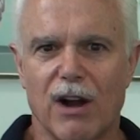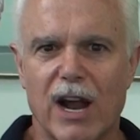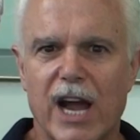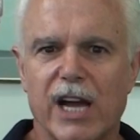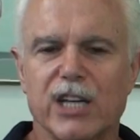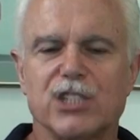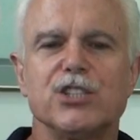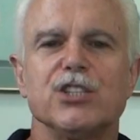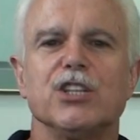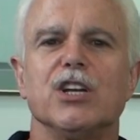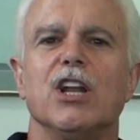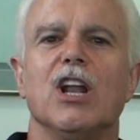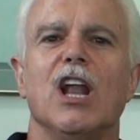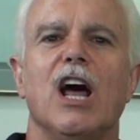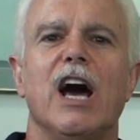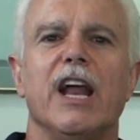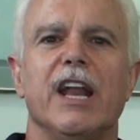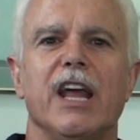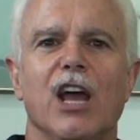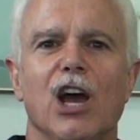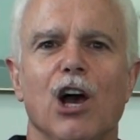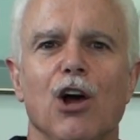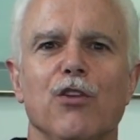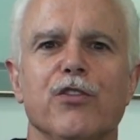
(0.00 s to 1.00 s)
actually a
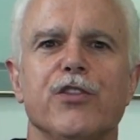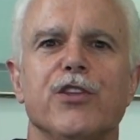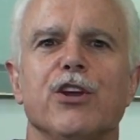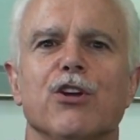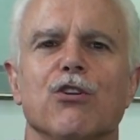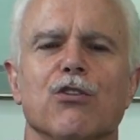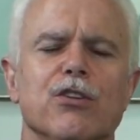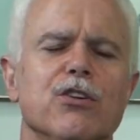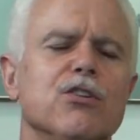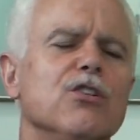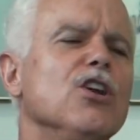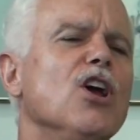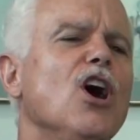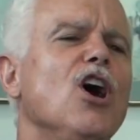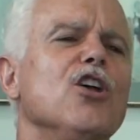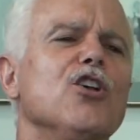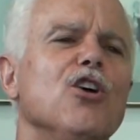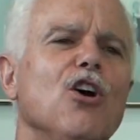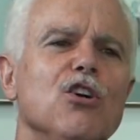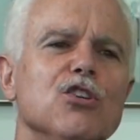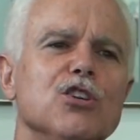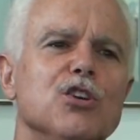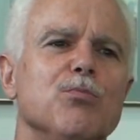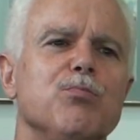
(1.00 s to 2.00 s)
lot healthier. They're not
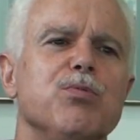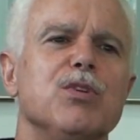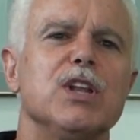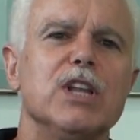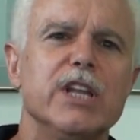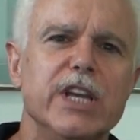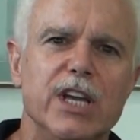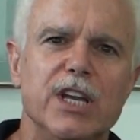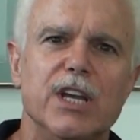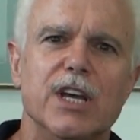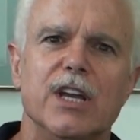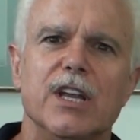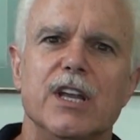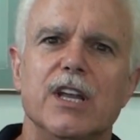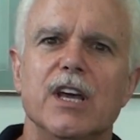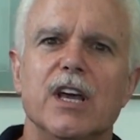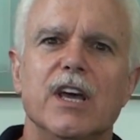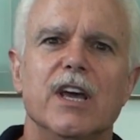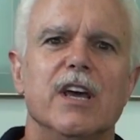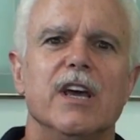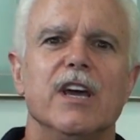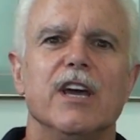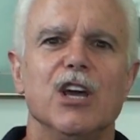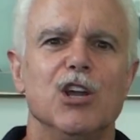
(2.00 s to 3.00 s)
all depleted
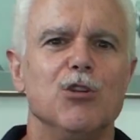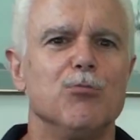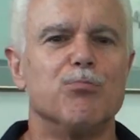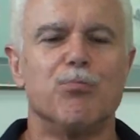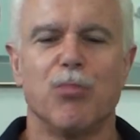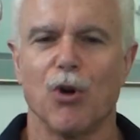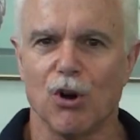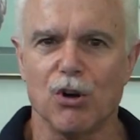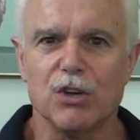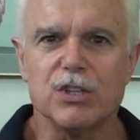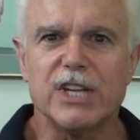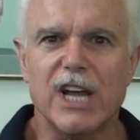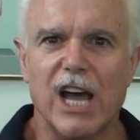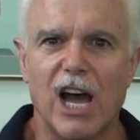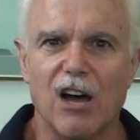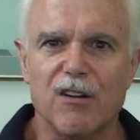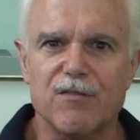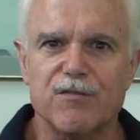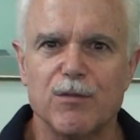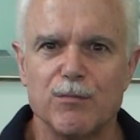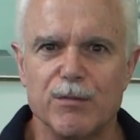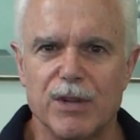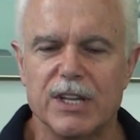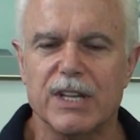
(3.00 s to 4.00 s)
and burnt
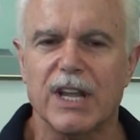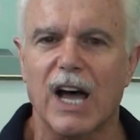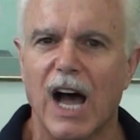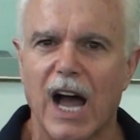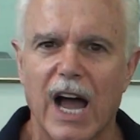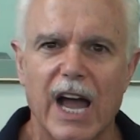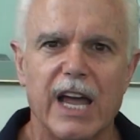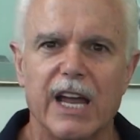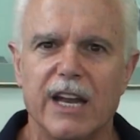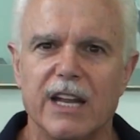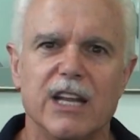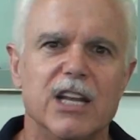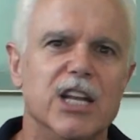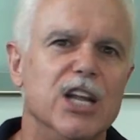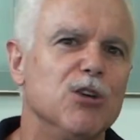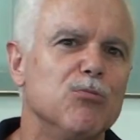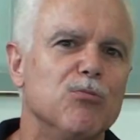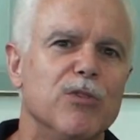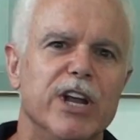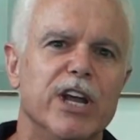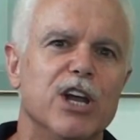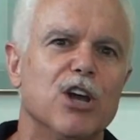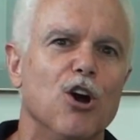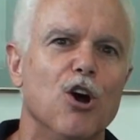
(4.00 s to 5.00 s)
out from the diet, and
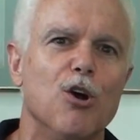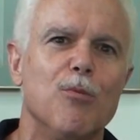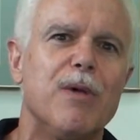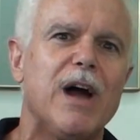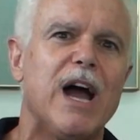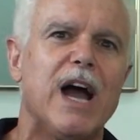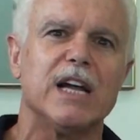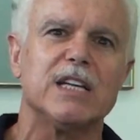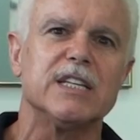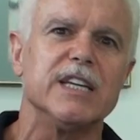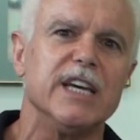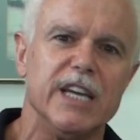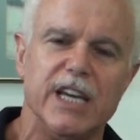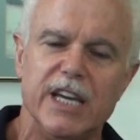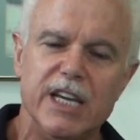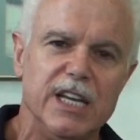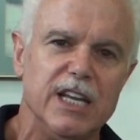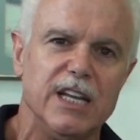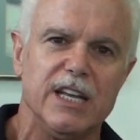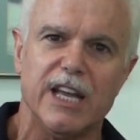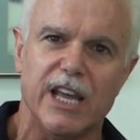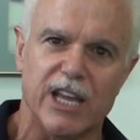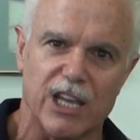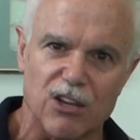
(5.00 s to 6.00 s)
then when they go back to
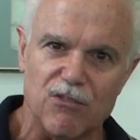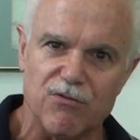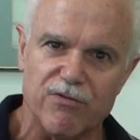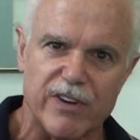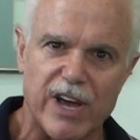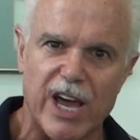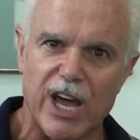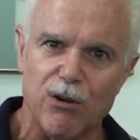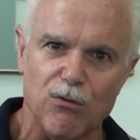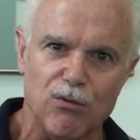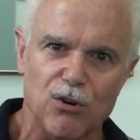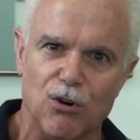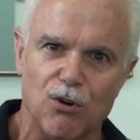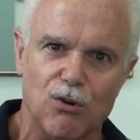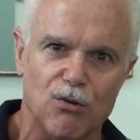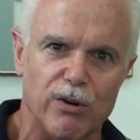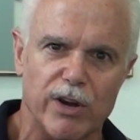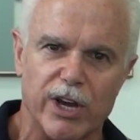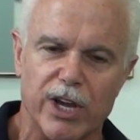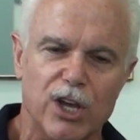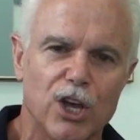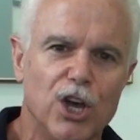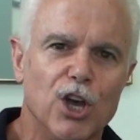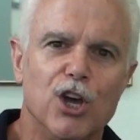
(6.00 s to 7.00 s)
eating, they get fat real
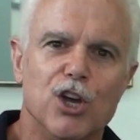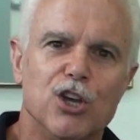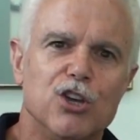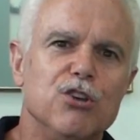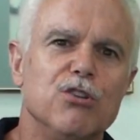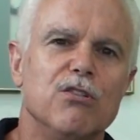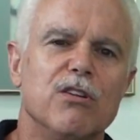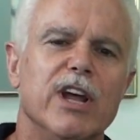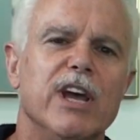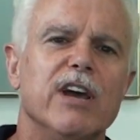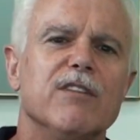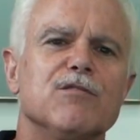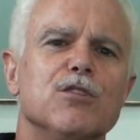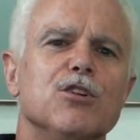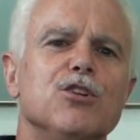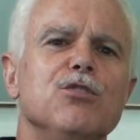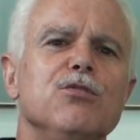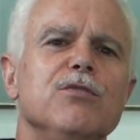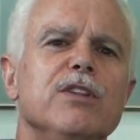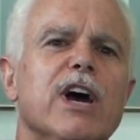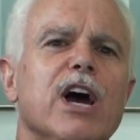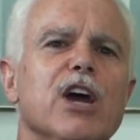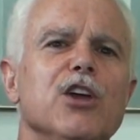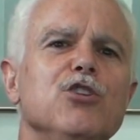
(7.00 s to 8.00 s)
quick. You don't have to
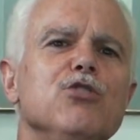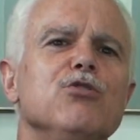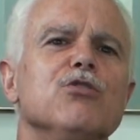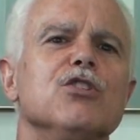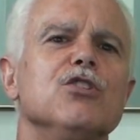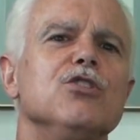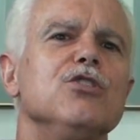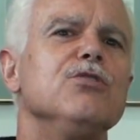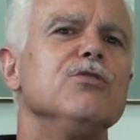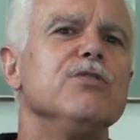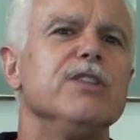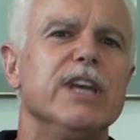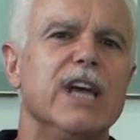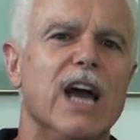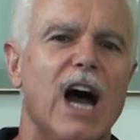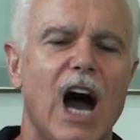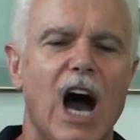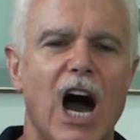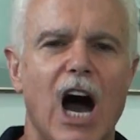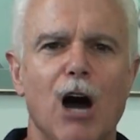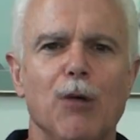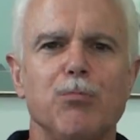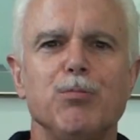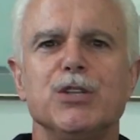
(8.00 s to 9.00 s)
do that. You can do the
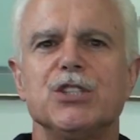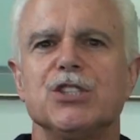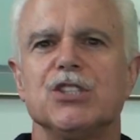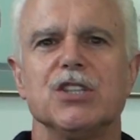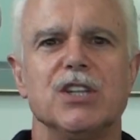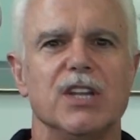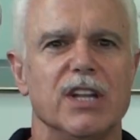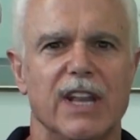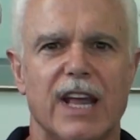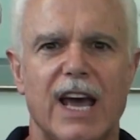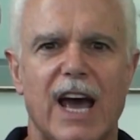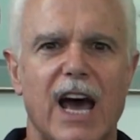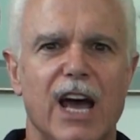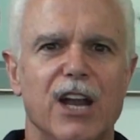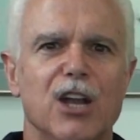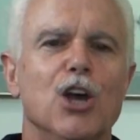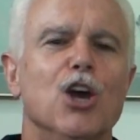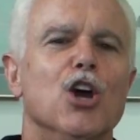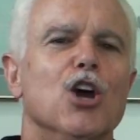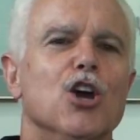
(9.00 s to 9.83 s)
opposite of that.